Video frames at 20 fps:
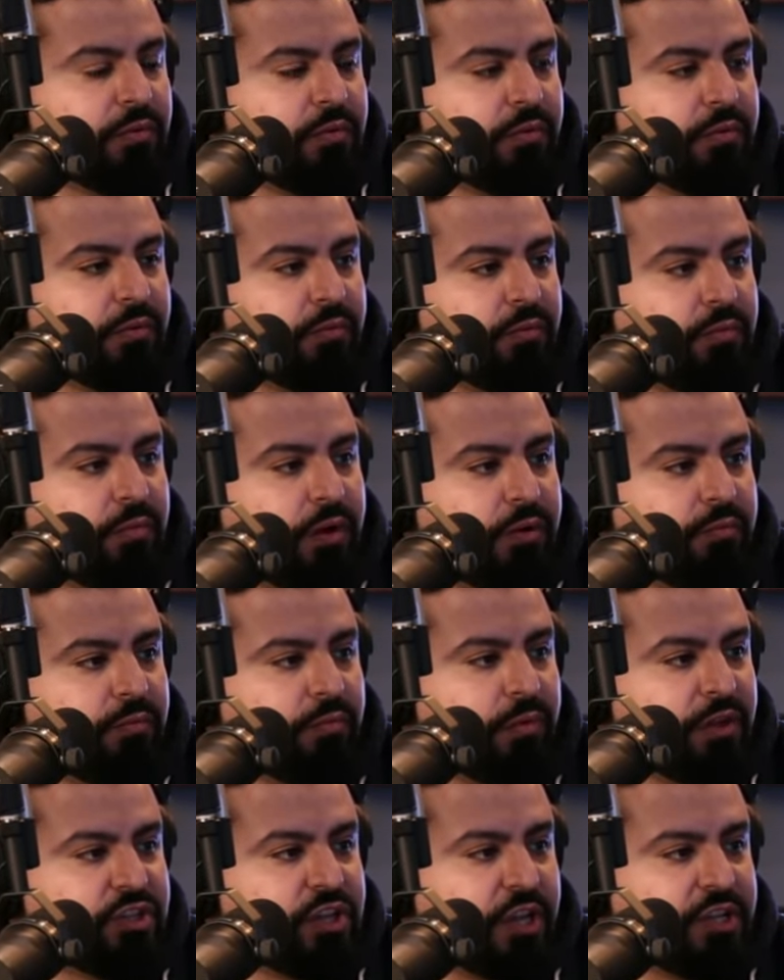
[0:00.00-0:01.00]

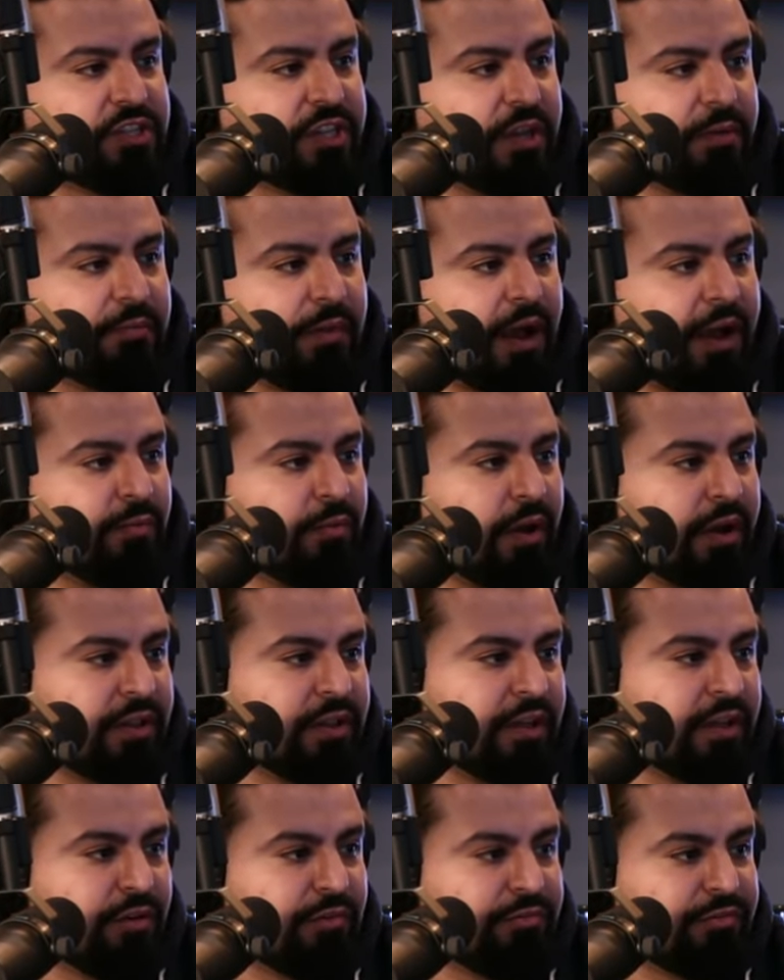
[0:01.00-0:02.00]
what what changed their mind? Why
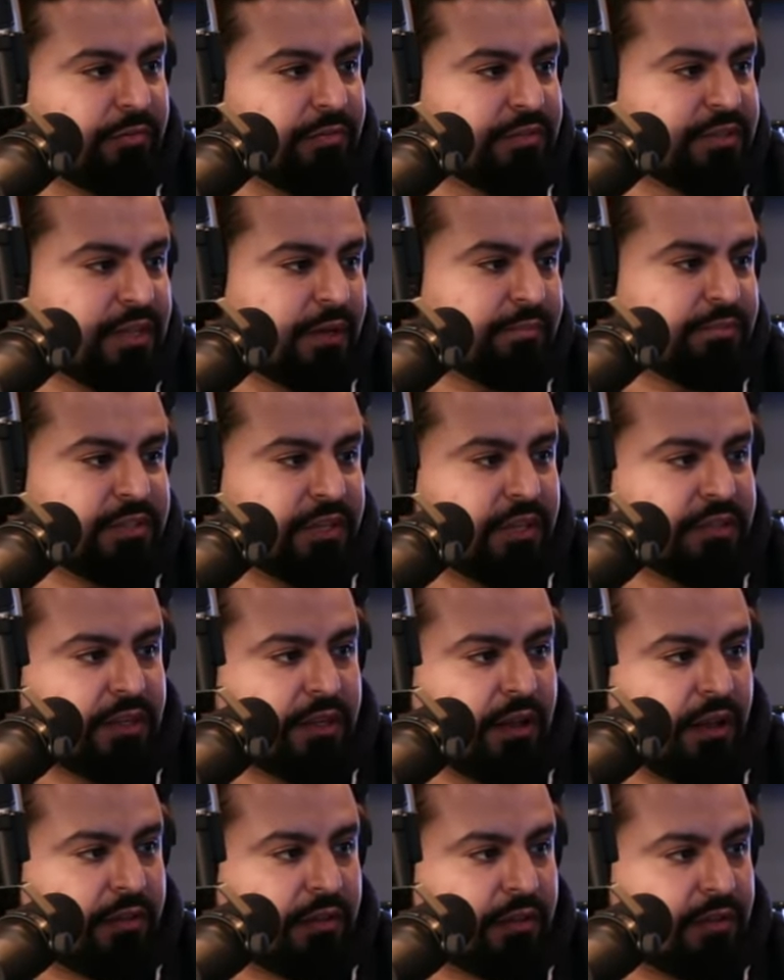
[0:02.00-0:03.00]
did they go from ten percent to
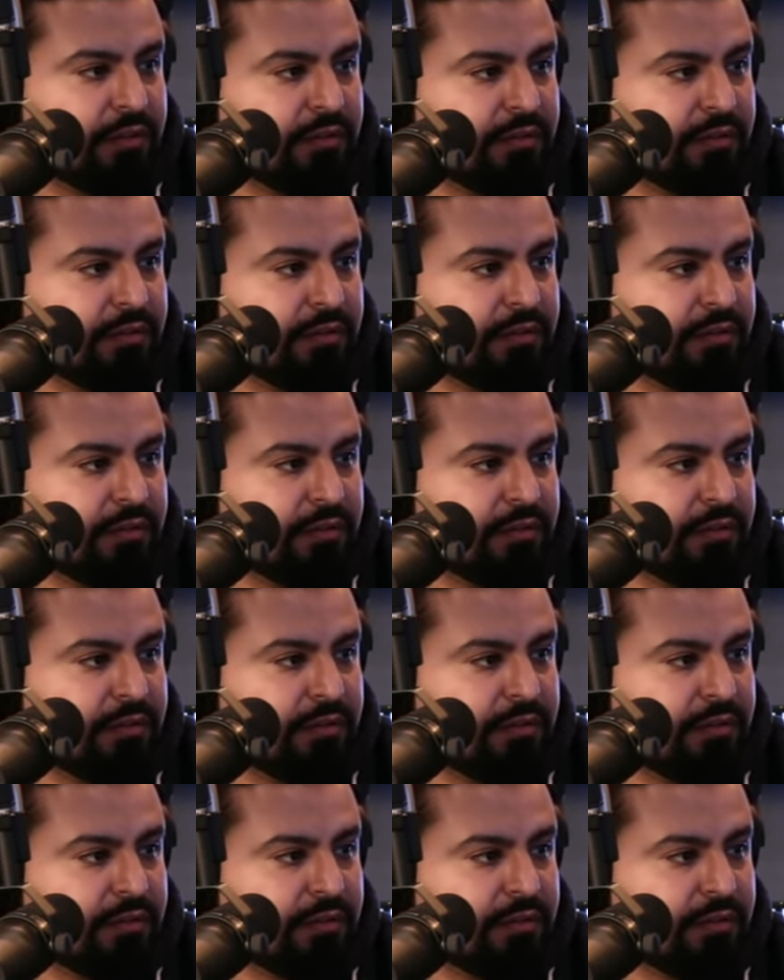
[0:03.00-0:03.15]
nothing?